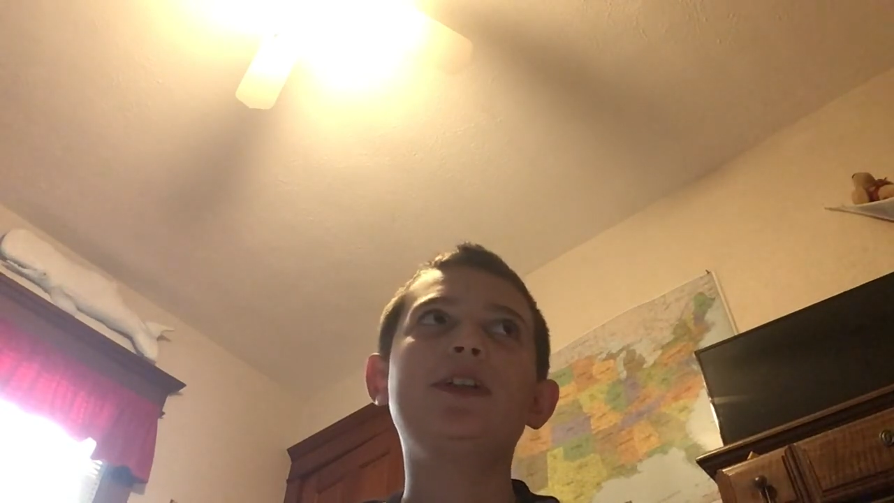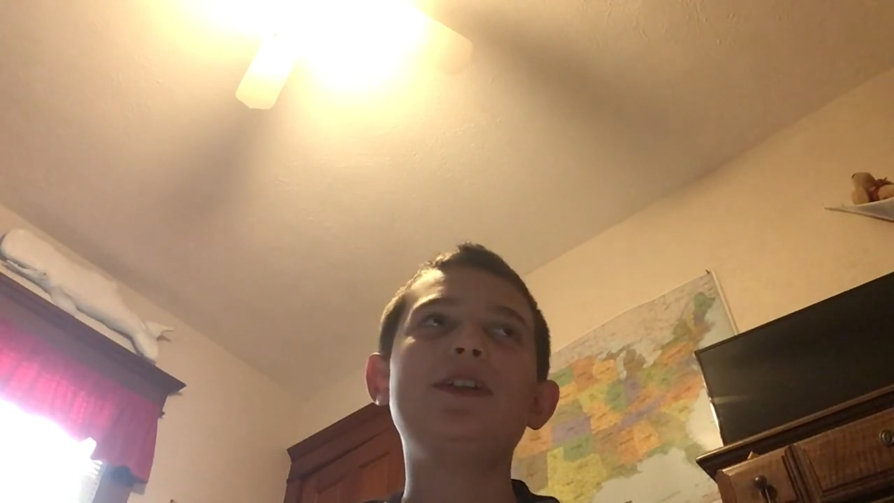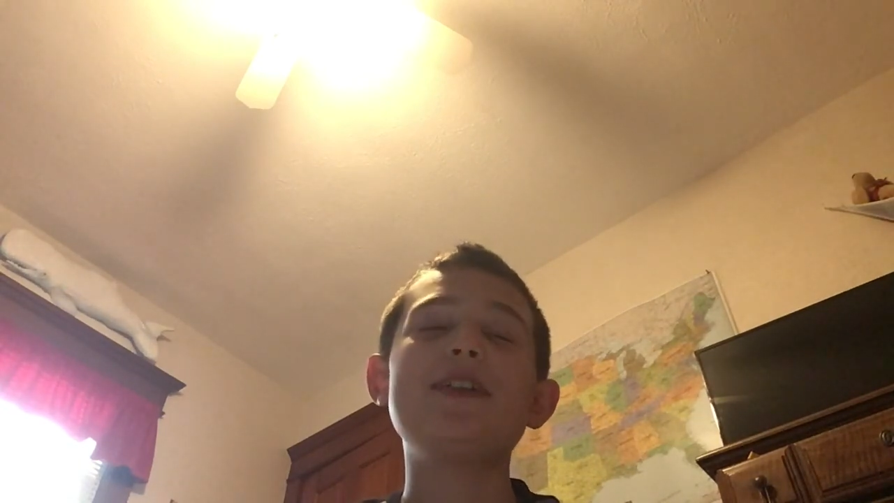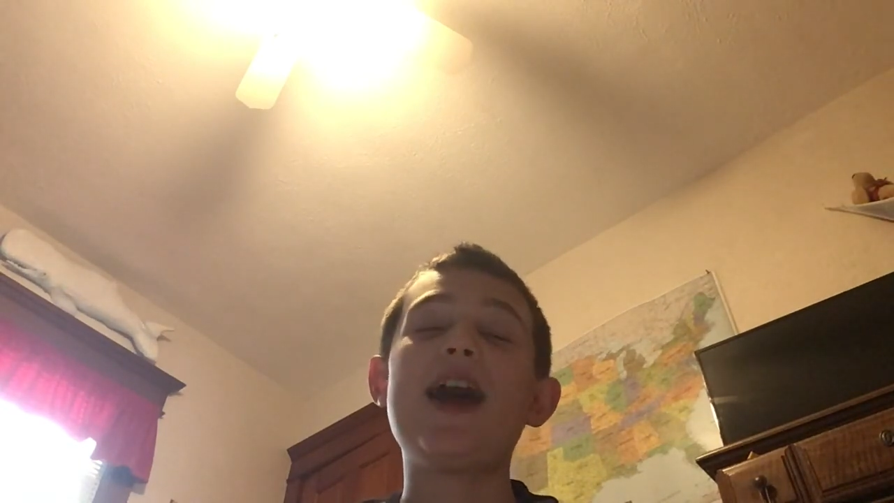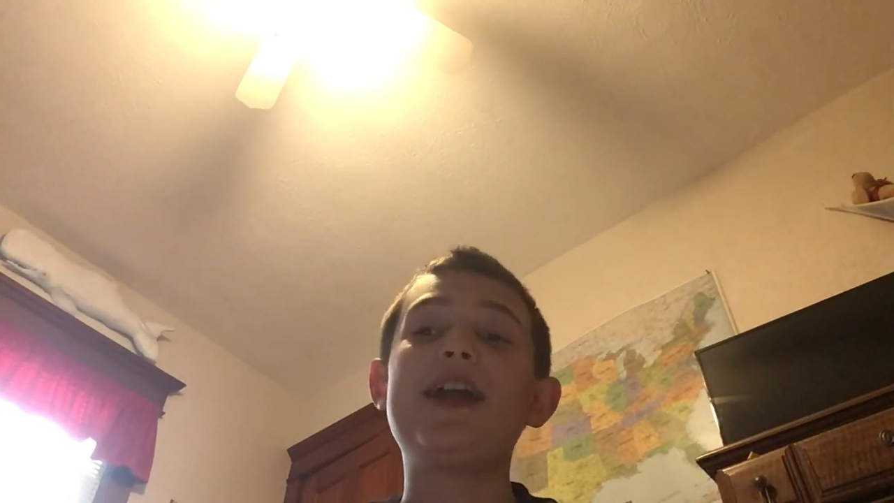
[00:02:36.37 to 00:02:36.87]

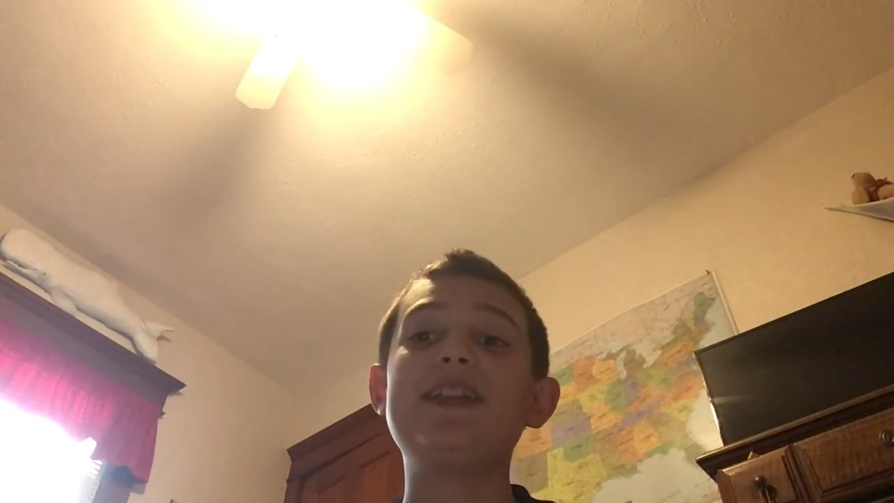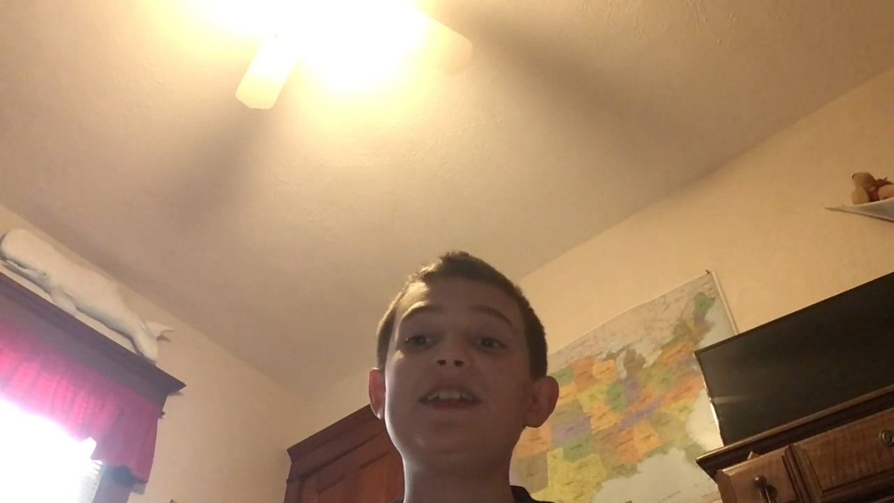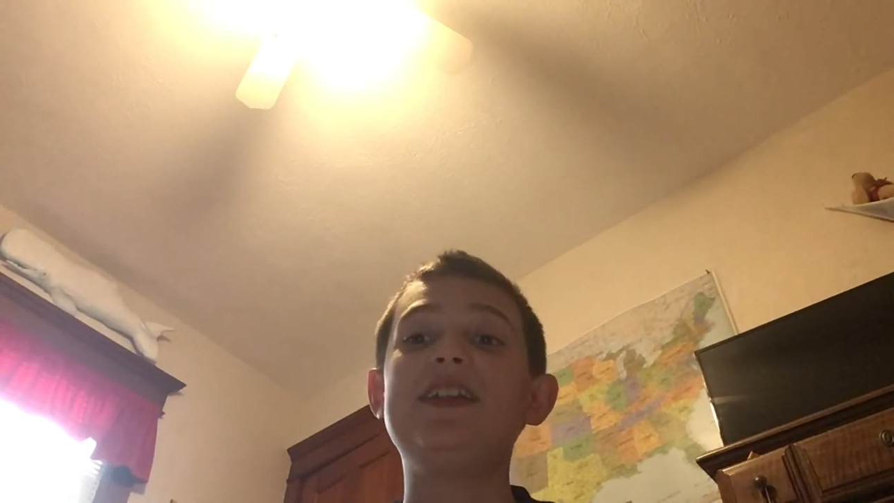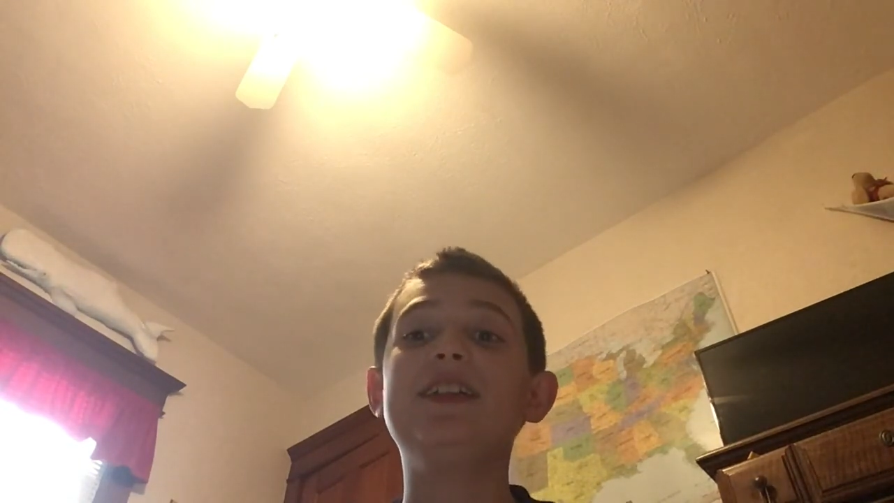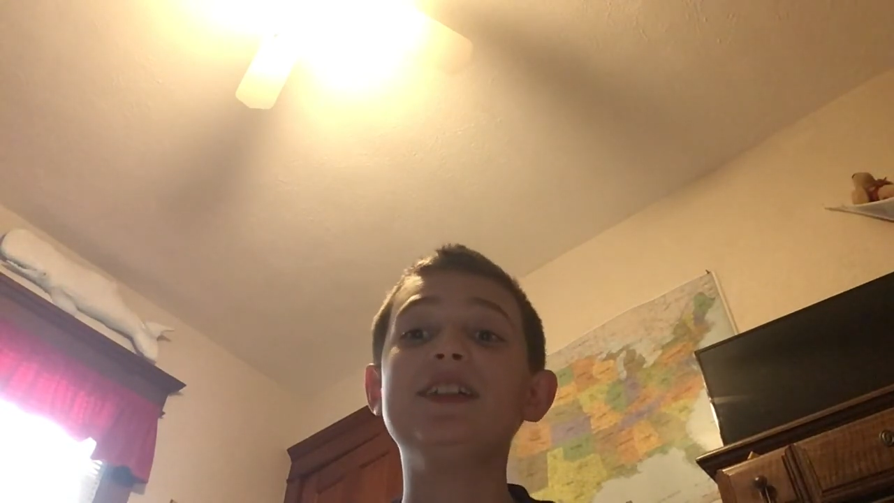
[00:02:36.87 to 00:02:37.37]
9
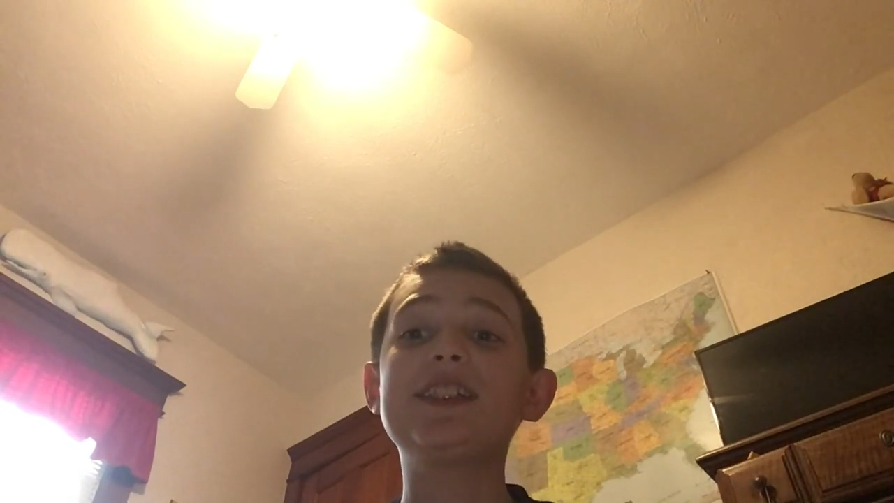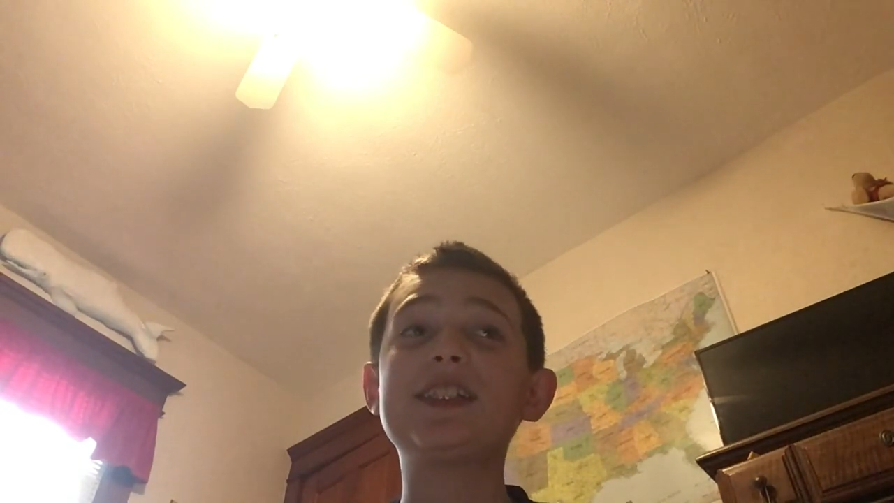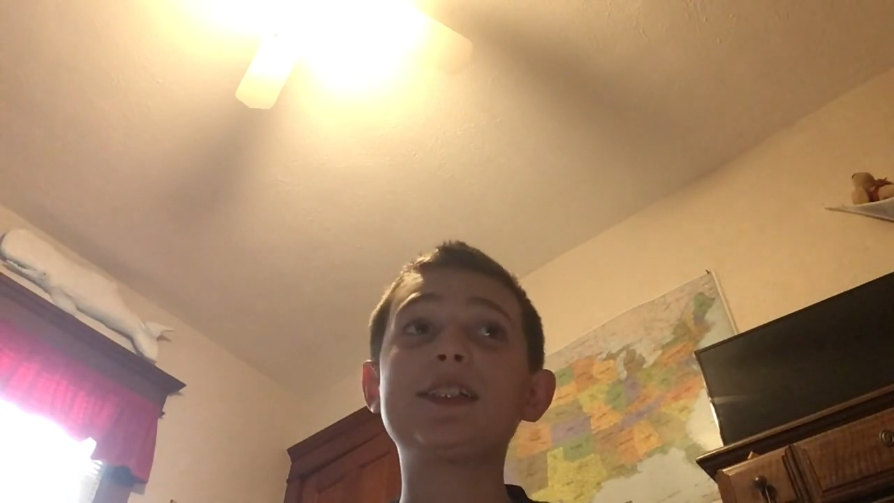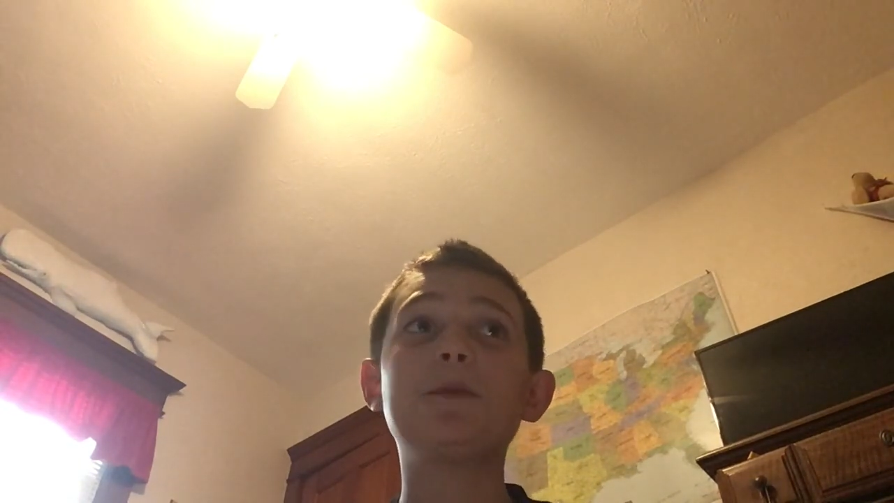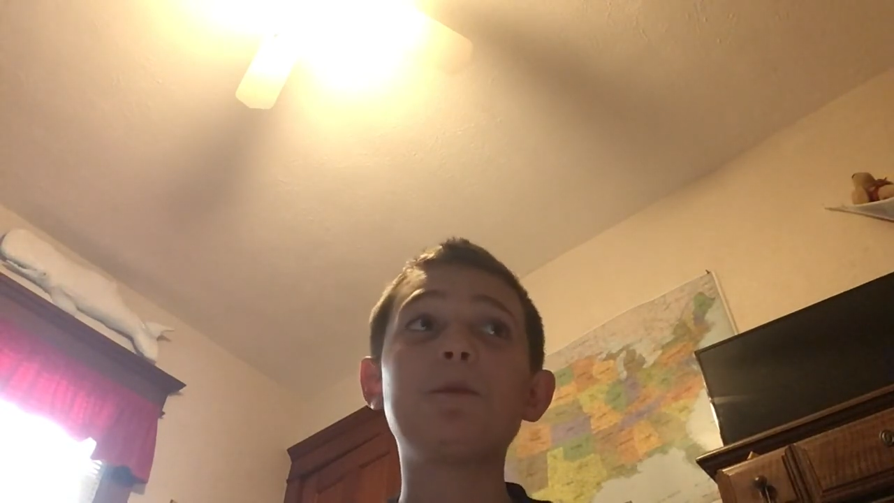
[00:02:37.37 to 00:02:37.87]
years.